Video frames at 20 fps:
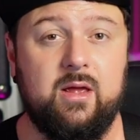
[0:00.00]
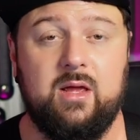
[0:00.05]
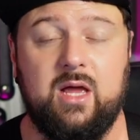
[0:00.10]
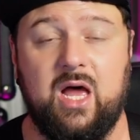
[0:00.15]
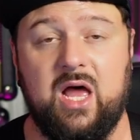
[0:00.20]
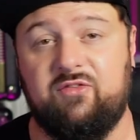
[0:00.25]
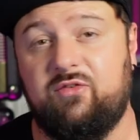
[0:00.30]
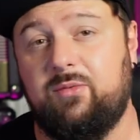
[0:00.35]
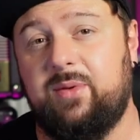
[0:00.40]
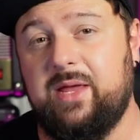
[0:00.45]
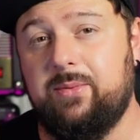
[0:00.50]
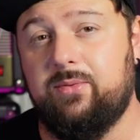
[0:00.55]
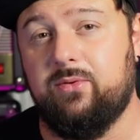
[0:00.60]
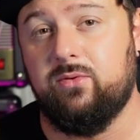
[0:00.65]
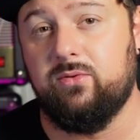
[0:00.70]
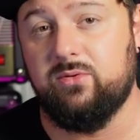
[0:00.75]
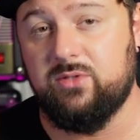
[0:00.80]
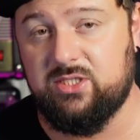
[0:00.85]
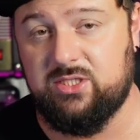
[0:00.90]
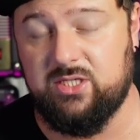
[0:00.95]
other
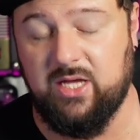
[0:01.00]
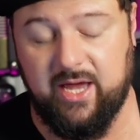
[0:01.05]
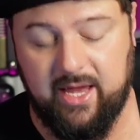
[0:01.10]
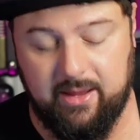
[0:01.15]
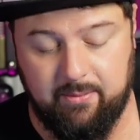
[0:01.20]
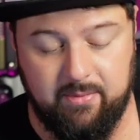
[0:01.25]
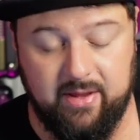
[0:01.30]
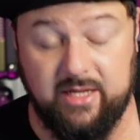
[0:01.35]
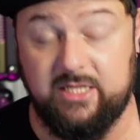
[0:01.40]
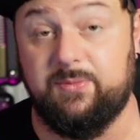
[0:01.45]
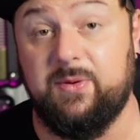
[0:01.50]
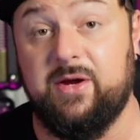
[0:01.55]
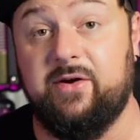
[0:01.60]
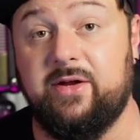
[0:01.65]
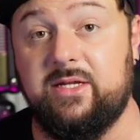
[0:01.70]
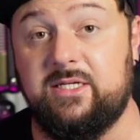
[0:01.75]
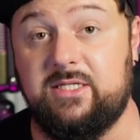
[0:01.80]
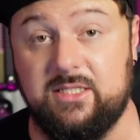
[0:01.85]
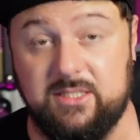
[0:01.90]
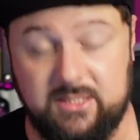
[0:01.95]
people's
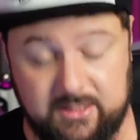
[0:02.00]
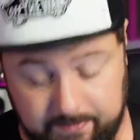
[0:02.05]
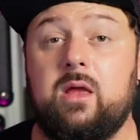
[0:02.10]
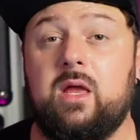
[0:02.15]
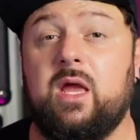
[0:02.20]
experiences.